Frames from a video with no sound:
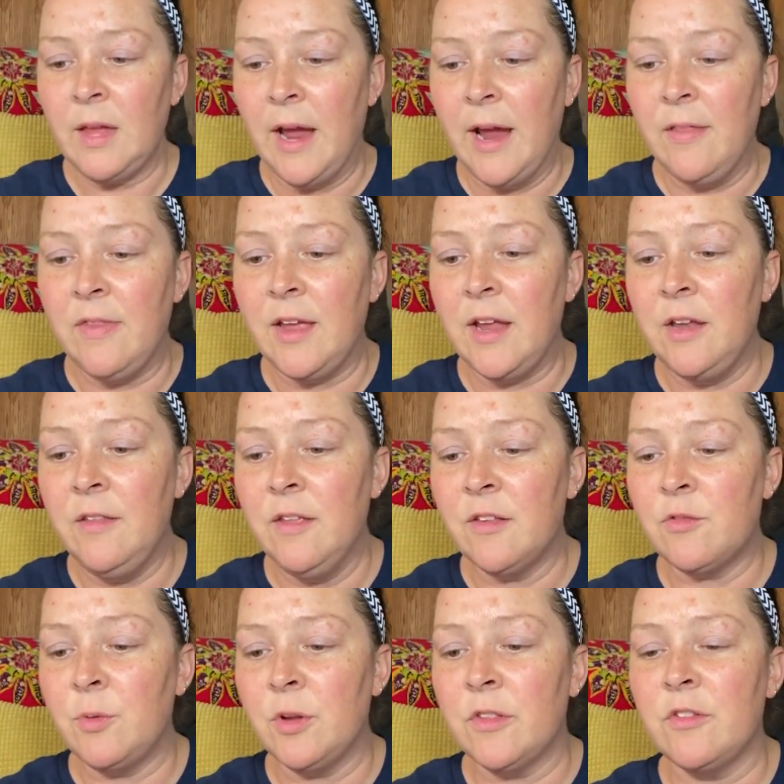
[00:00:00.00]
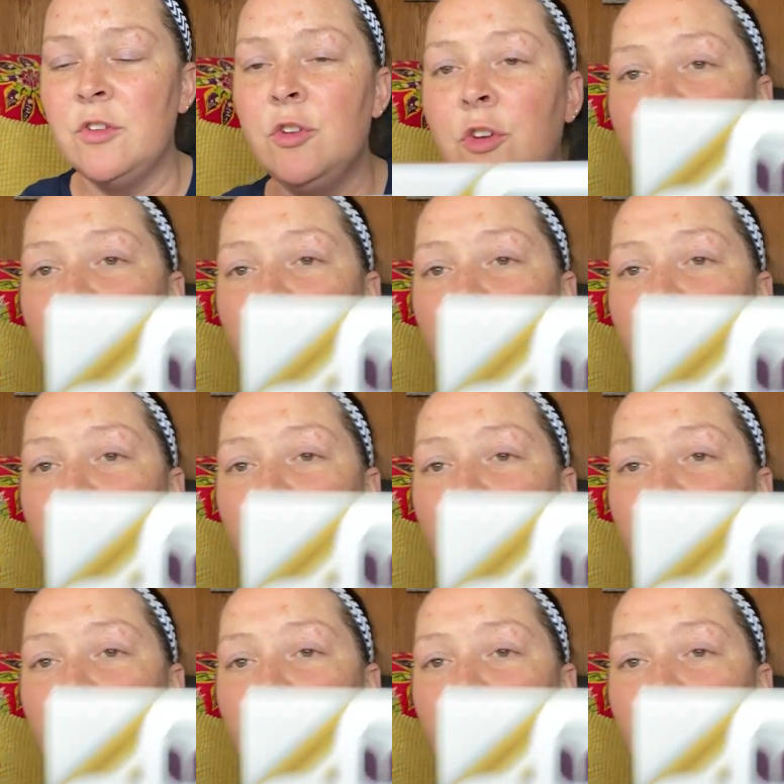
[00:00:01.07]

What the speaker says: And then this one's New